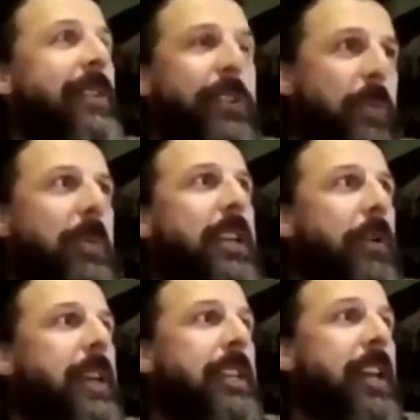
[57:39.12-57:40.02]
this would be a
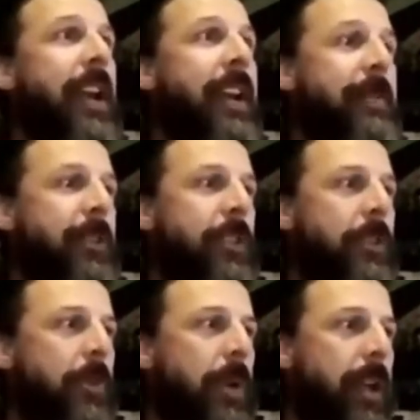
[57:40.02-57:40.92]
great time
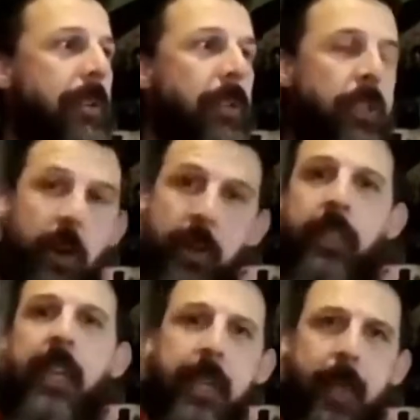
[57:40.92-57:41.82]
to kind of start
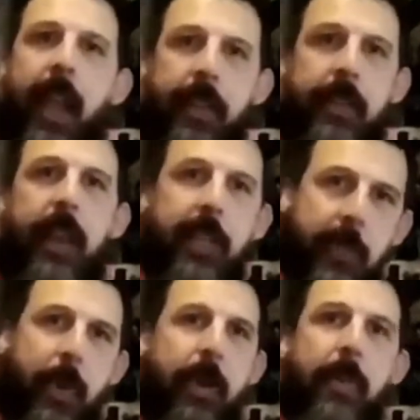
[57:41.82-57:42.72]
getting back to that
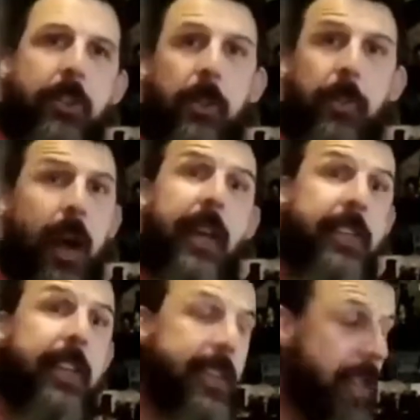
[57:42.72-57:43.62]
experimental
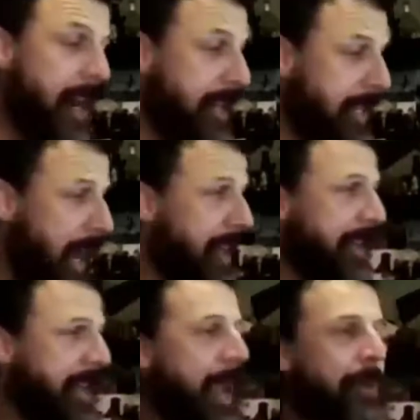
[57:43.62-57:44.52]
process that I'd kind
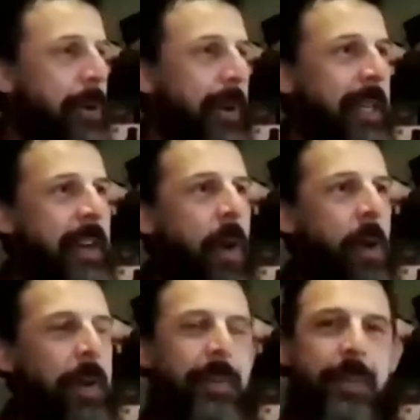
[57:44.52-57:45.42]
of kept going.
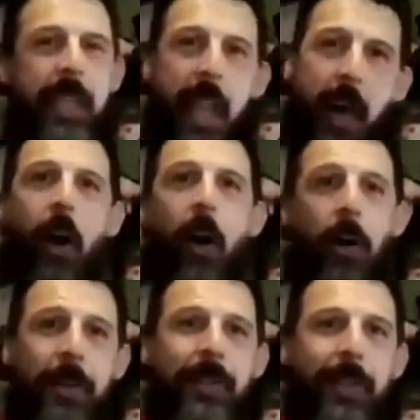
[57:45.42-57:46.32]
Yeah,
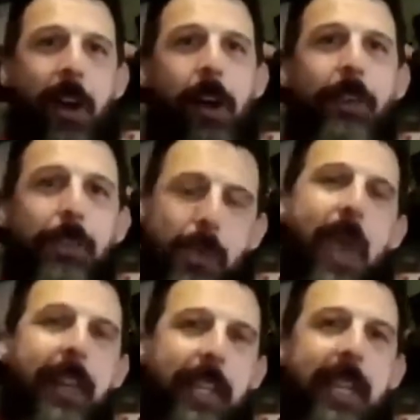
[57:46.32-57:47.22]
I'll do
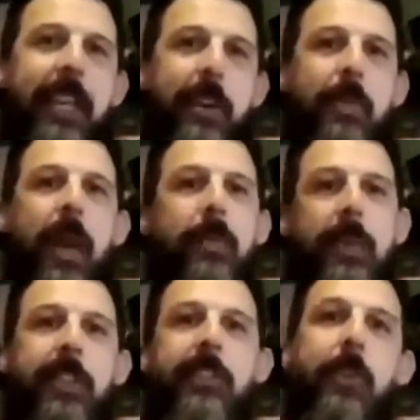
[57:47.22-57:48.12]
that later, but I'd
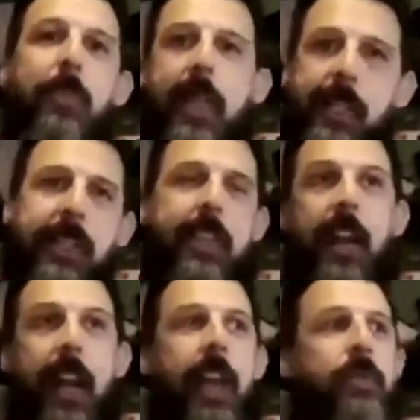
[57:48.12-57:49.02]
been so busy that
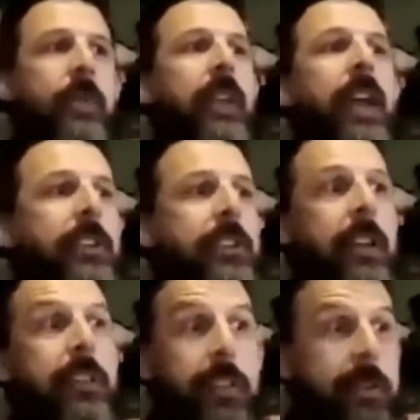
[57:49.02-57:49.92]
I hadn't really had a
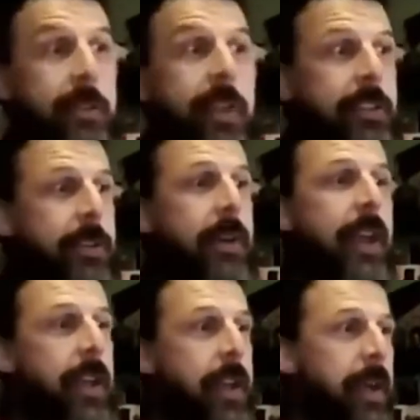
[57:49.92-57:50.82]
chance to do it. So
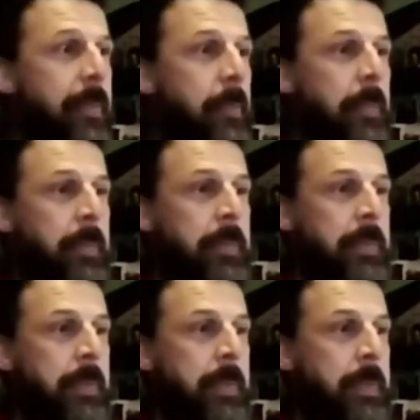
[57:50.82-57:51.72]

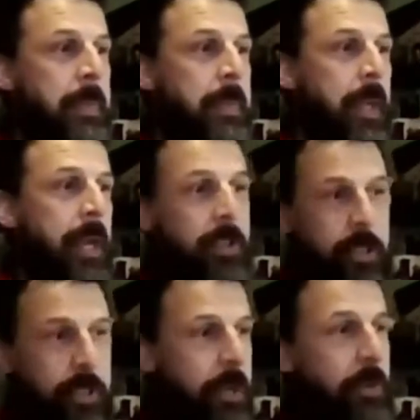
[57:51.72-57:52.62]
I
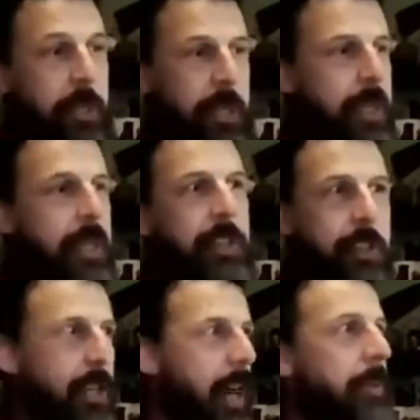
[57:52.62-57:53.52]
just used this
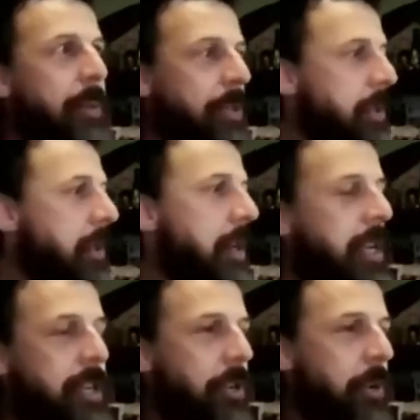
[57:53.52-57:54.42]
as an
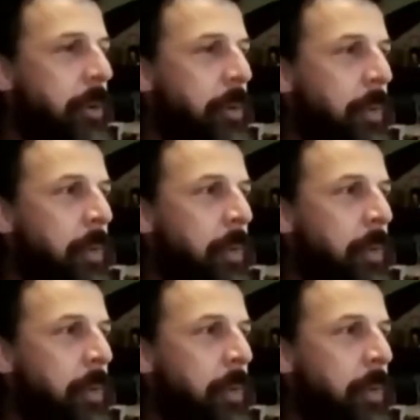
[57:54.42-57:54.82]
opportunity to